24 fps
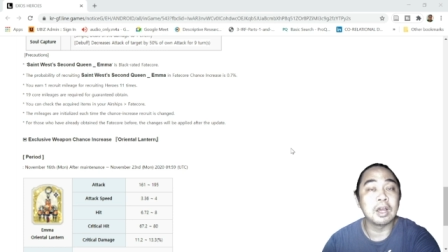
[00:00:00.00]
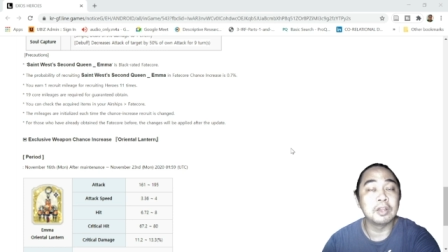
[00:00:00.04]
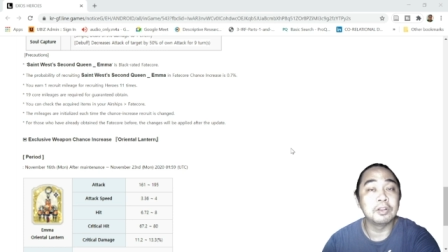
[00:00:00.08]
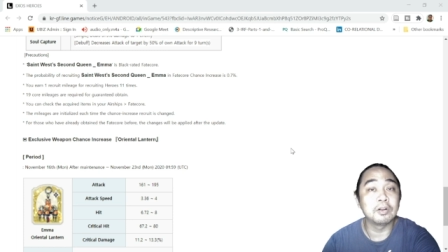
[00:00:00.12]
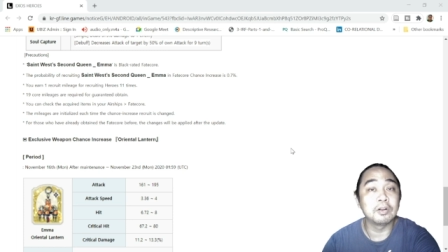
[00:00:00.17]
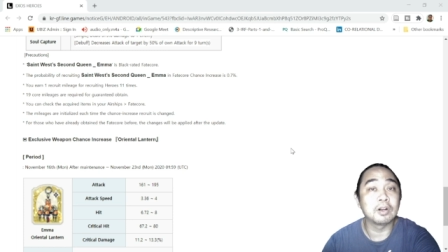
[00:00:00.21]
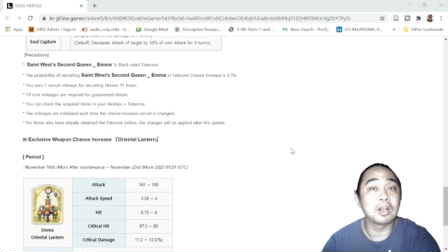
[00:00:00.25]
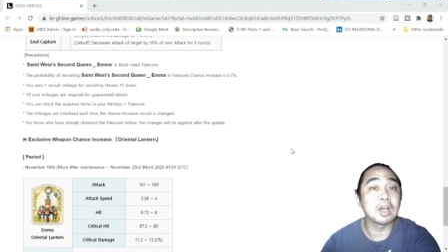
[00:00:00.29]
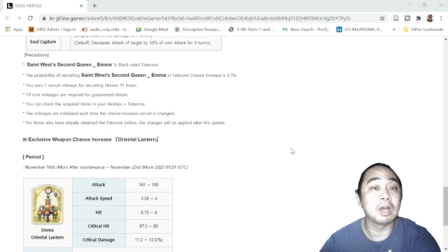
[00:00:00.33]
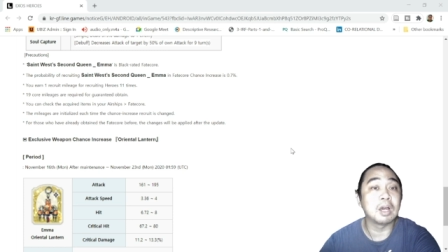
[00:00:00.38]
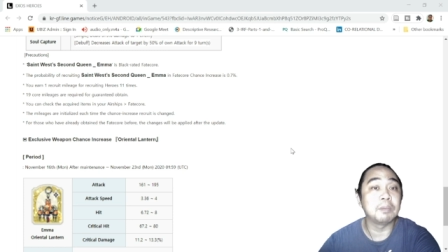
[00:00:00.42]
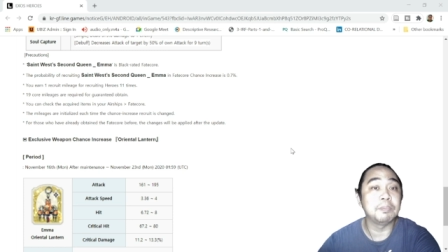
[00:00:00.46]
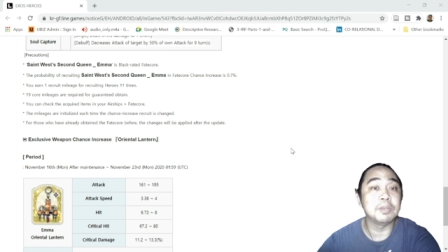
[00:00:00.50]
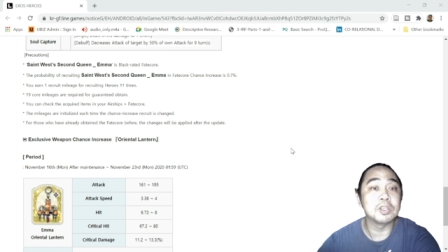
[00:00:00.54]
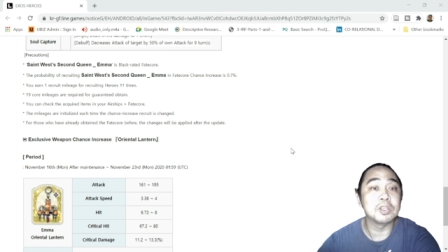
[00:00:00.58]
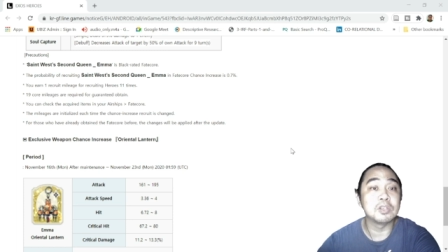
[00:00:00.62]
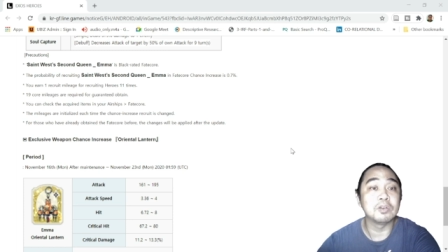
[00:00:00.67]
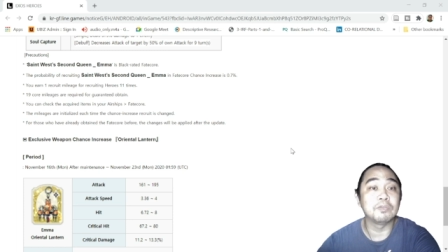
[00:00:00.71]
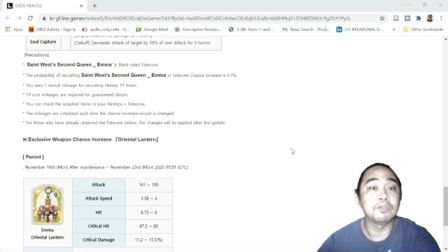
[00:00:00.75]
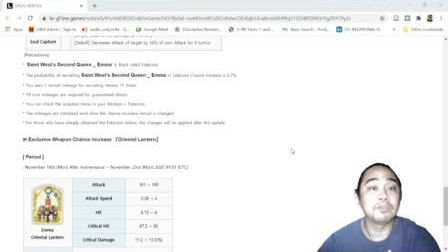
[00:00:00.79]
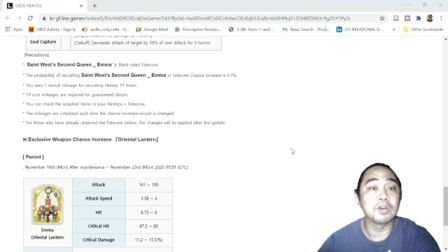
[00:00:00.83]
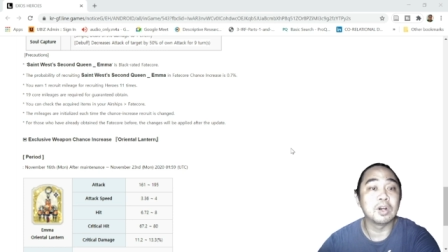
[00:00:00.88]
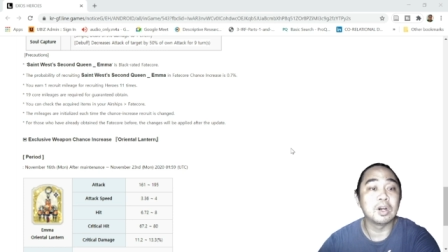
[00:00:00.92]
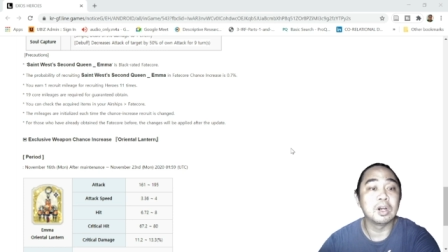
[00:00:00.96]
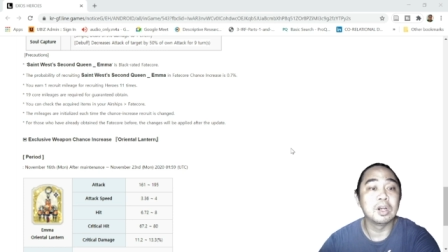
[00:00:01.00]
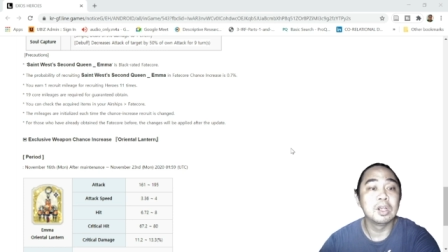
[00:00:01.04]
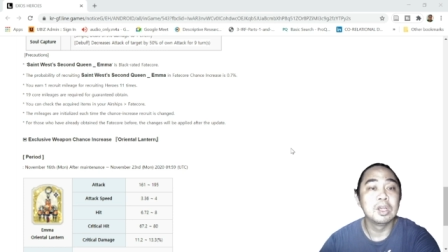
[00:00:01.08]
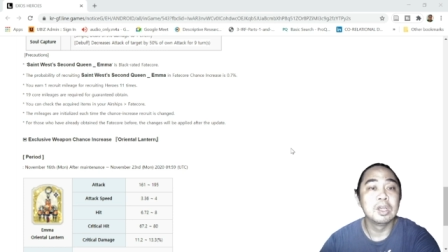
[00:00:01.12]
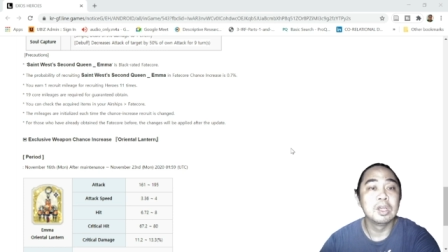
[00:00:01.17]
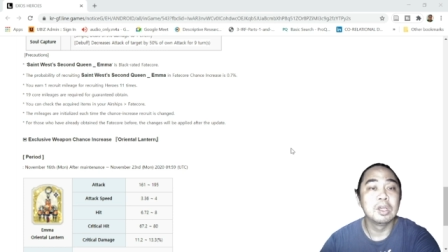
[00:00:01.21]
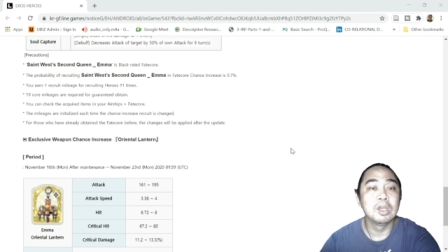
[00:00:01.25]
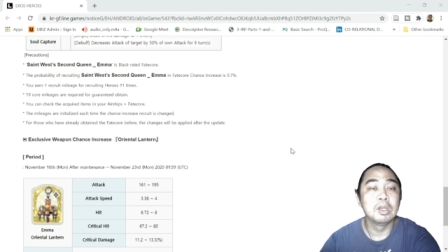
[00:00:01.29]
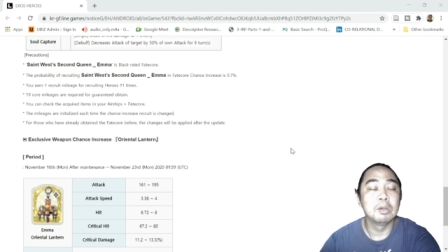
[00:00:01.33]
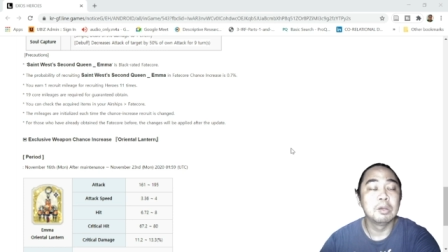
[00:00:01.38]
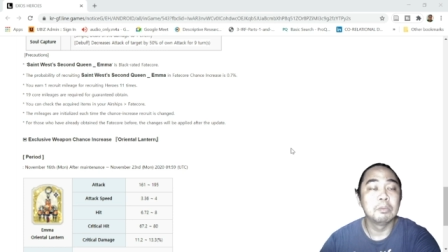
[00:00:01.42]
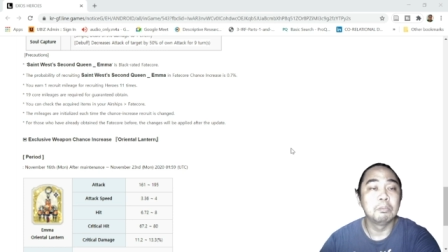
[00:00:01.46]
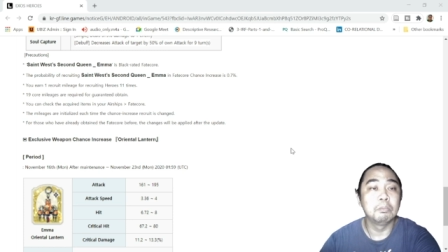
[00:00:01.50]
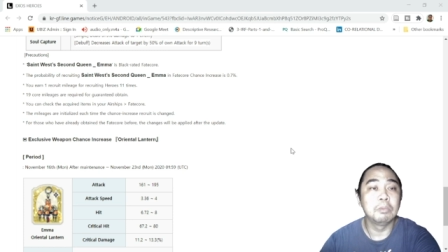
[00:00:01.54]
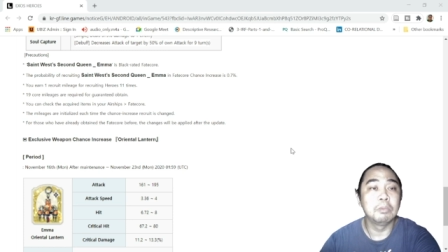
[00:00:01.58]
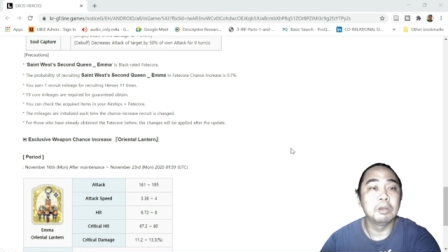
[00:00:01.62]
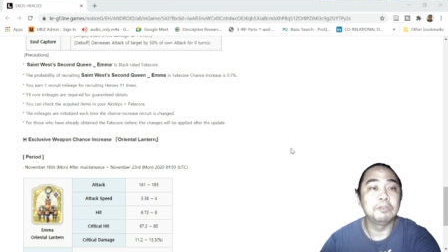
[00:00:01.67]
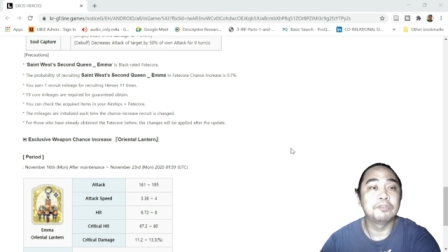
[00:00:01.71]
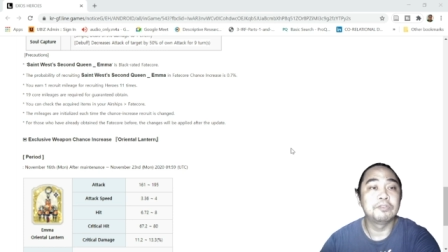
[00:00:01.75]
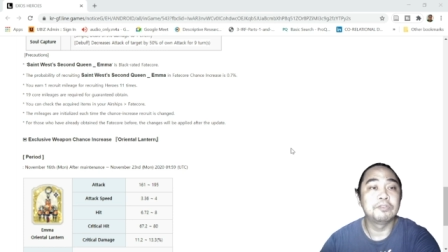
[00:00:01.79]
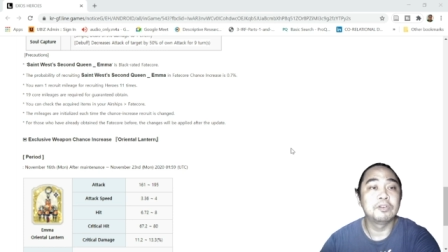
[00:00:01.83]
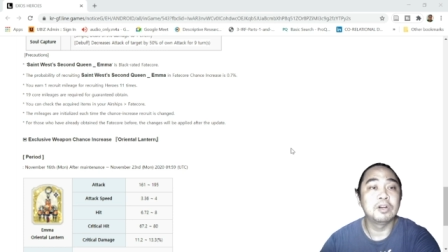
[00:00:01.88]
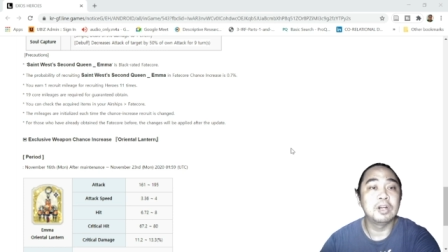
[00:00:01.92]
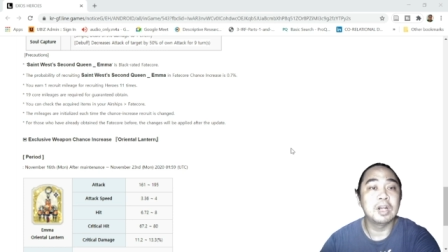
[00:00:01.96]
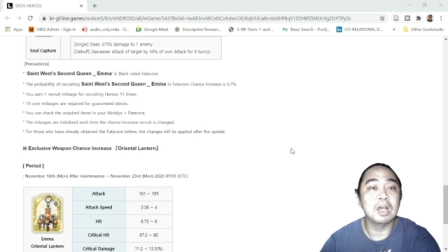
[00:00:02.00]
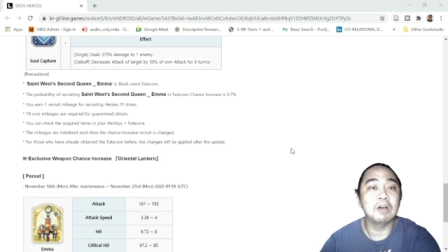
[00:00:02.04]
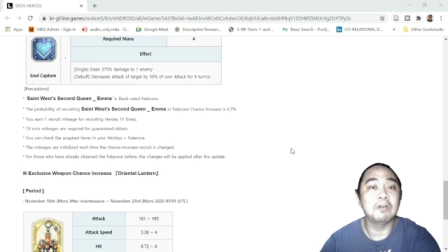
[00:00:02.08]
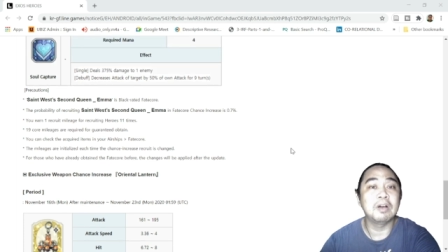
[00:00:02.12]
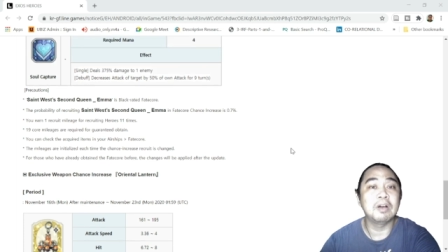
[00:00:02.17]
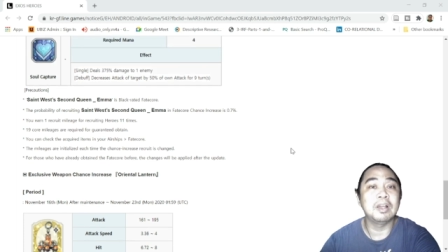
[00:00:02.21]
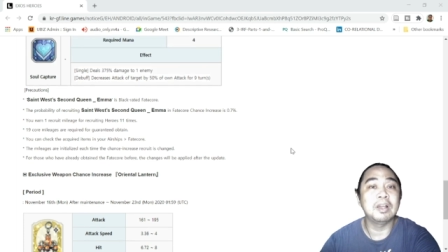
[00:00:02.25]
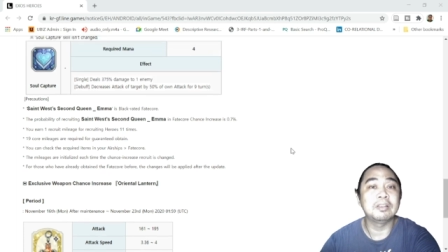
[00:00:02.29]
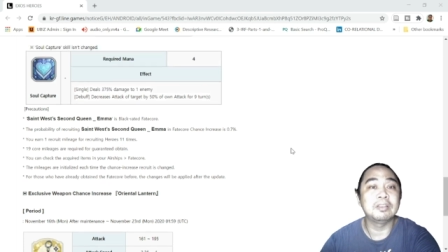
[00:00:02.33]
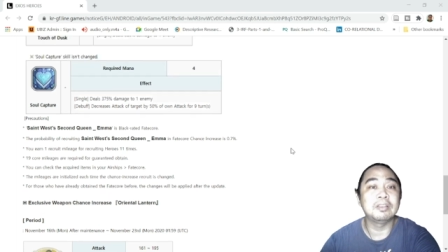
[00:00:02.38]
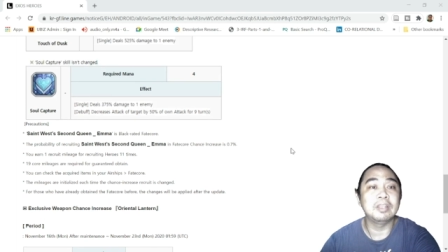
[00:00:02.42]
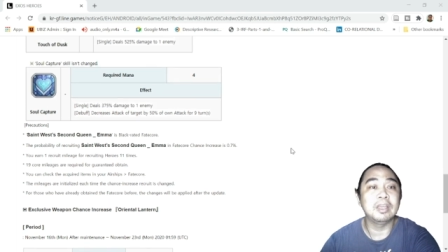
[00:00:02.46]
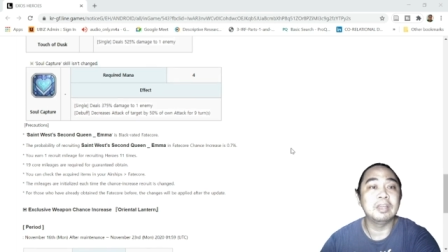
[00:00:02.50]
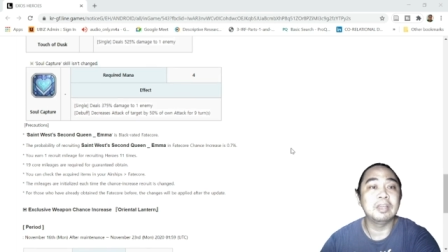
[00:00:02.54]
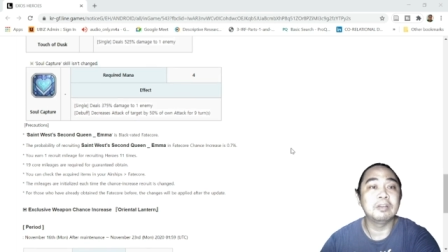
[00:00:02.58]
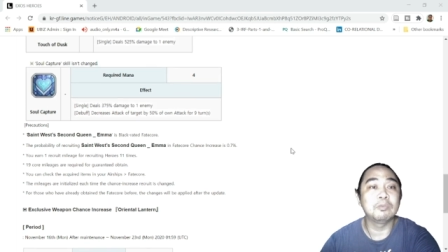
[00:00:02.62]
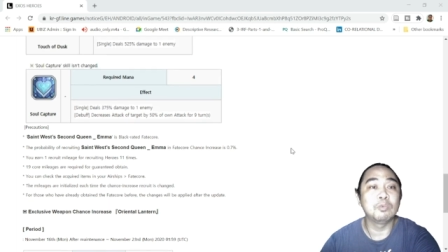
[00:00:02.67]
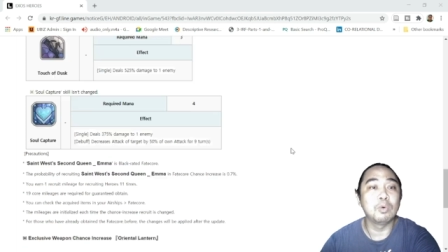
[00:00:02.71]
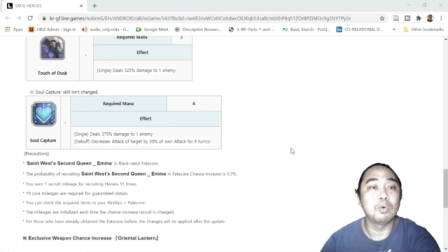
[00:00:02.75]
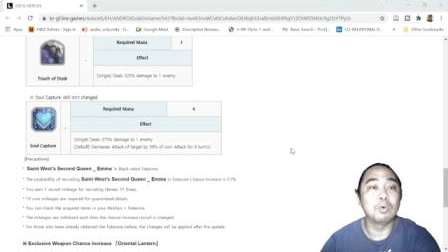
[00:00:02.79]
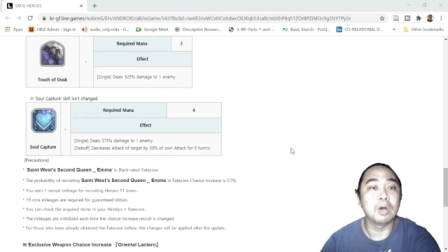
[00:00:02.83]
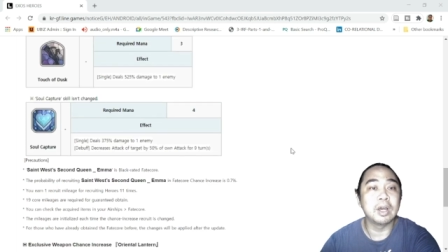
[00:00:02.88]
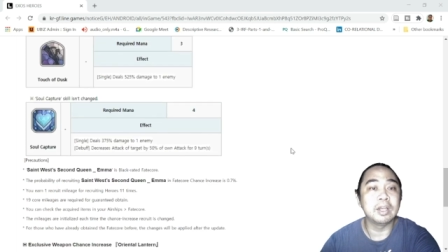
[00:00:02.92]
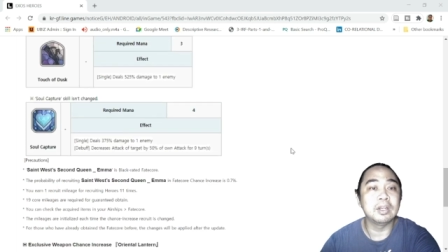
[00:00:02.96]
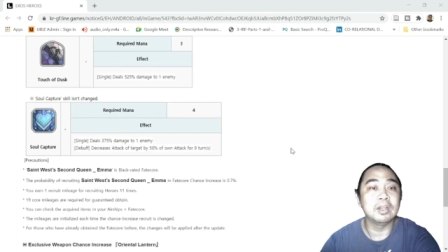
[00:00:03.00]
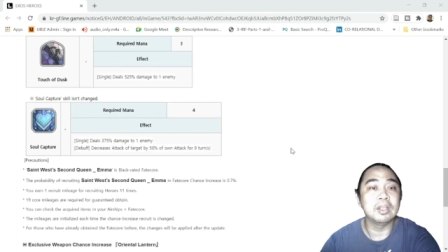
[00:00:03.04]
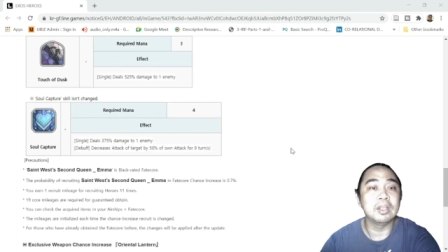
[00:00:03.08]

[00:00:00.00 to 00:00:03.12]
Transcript: other copies of her. But for now, I think one